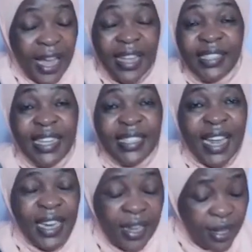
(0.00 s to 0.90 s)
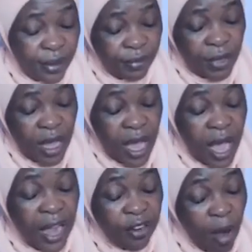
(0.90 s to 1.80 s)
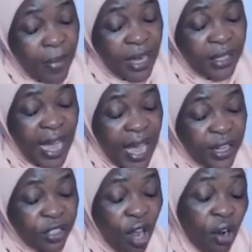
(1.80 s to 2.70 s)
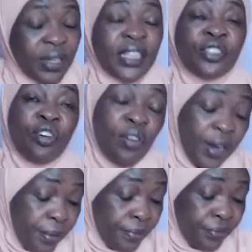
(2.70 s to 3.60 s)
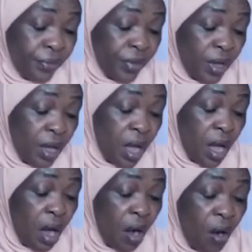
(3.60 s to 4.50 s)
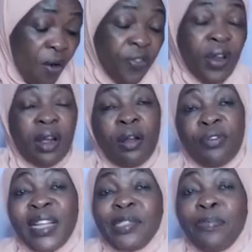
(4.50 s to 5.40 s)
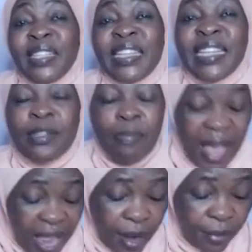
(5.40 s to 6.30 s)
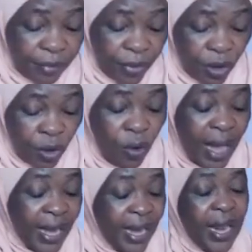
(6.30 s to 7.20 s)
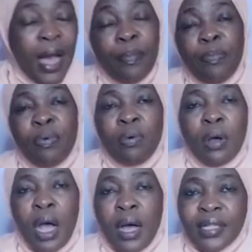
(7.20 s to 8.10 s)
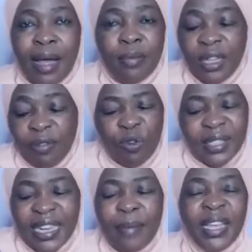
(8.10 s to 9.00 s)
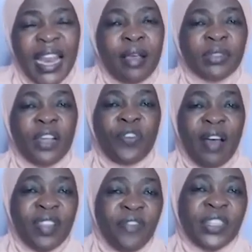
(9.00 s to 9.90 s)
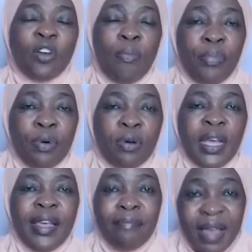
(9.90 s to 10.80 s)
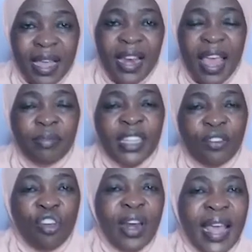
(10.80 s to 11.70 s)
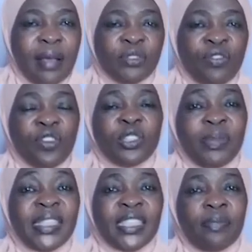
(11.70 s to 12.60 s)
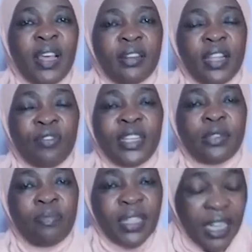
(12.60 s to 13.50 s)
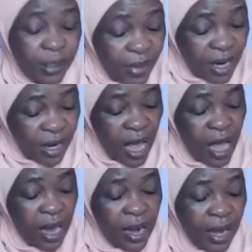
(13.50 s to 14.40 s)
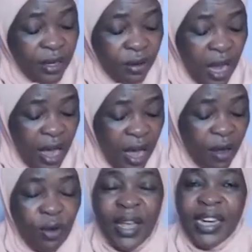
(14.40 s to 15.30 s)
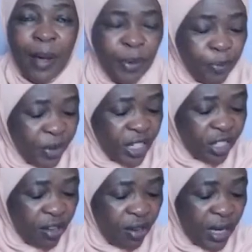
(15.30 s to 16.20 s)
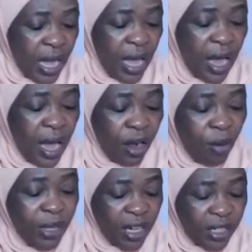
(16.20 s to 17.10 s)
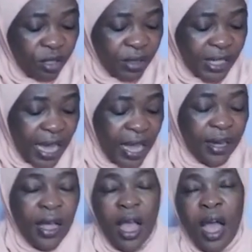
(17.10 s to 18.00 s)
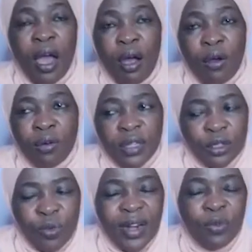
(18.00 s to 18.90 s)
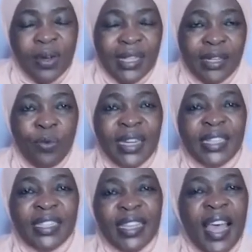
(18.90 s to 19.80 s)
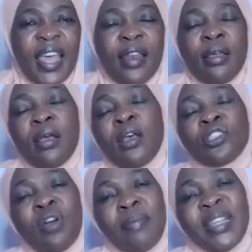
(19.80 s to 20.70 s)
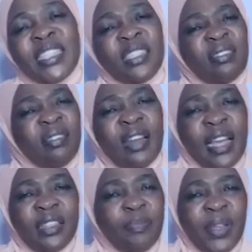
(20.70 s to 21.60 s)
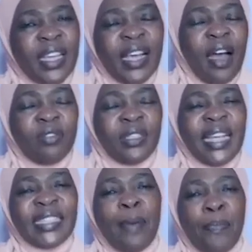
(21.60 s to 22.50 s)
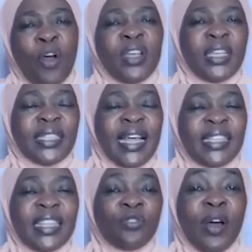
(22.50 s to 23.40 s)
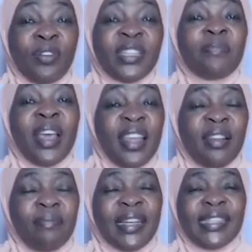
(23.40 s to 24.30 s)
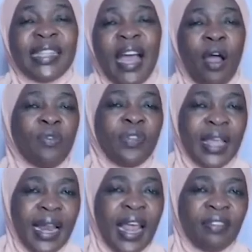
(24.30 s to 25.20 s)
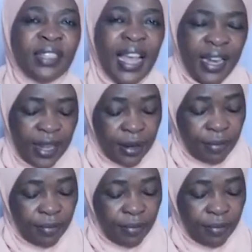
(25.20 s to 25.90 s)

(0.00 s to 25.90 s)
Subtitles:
I had just started it, and Robert had told a story of rich businessmen who ended up he was naming names. If you have the physical book, he may name the real names of those businessmen, the rich businessmen, who ended up in prison, committed suicide. There's one that went insane. So I'm just speaking out just the point that these were rich men, but see how their lives ended.